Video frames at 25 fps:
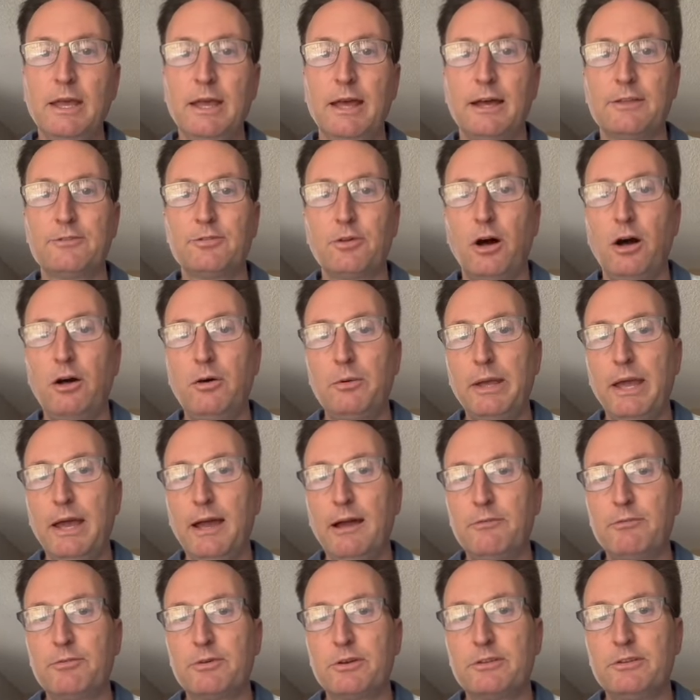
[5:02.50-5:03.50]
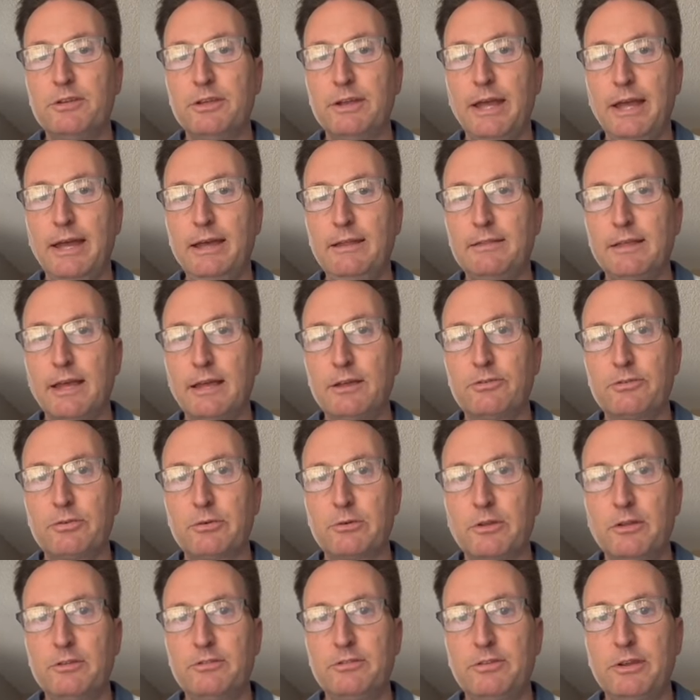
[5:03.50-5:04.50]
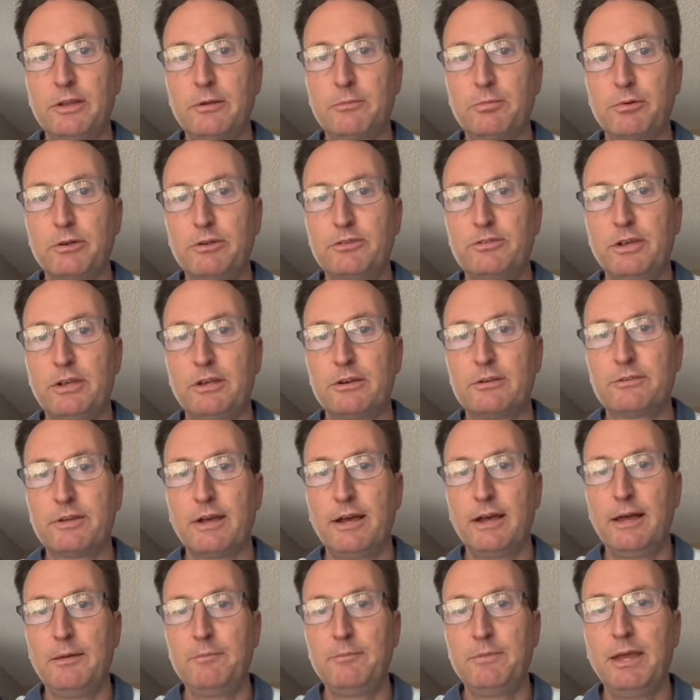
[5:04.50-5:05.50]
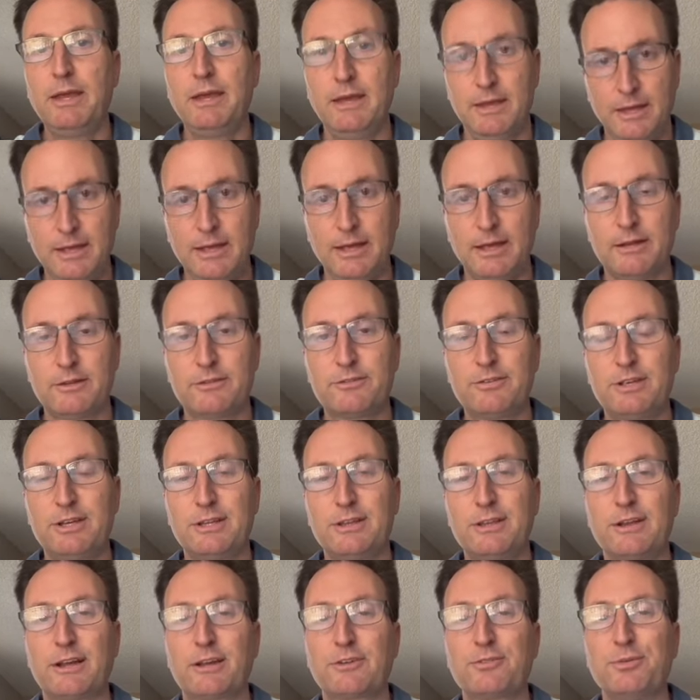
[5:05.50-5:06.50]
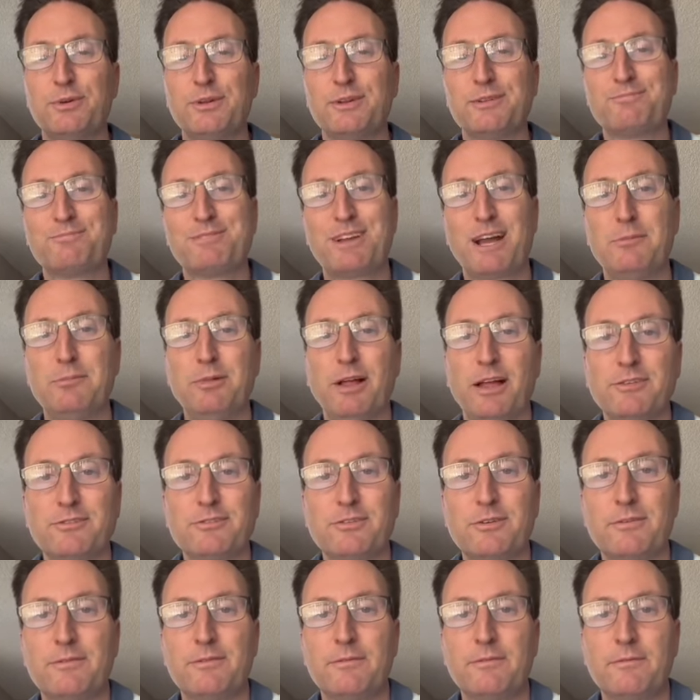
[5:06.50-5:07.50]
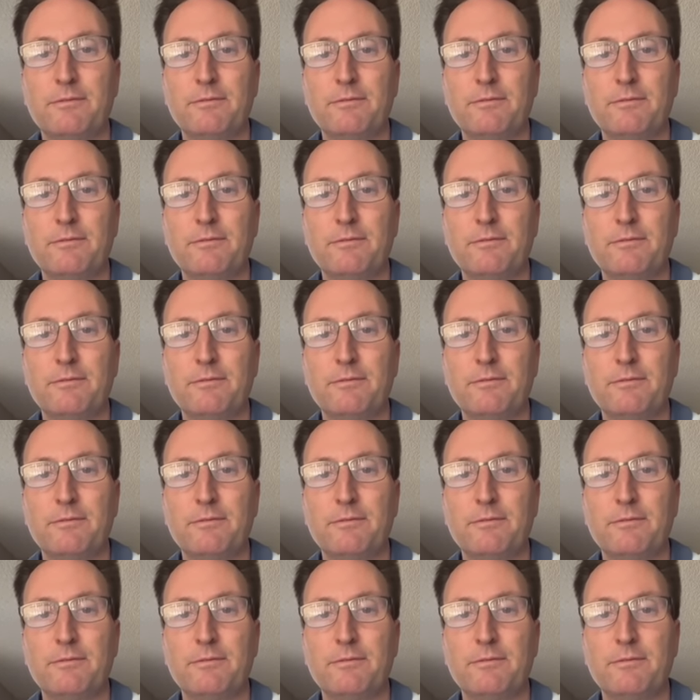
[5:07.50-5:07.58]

That's all we have for today. Thanks for listening. Appreciate your time and I'll see you on the next one. God bless.